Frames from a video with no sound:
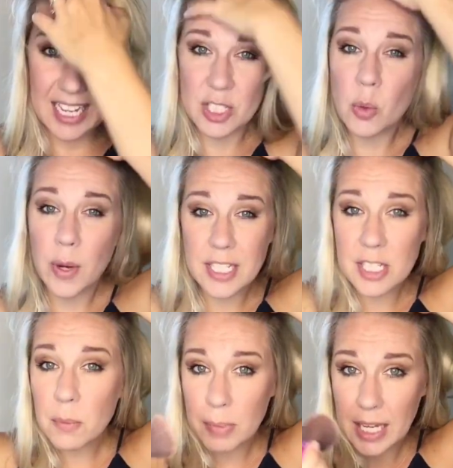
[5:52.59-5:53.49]
it's going
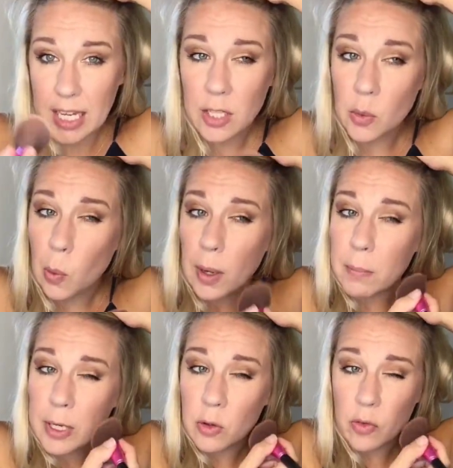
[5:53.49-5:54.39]
to be your
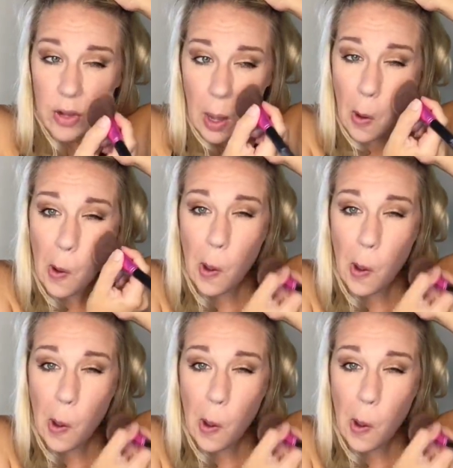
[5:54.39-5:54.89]
mineral veil.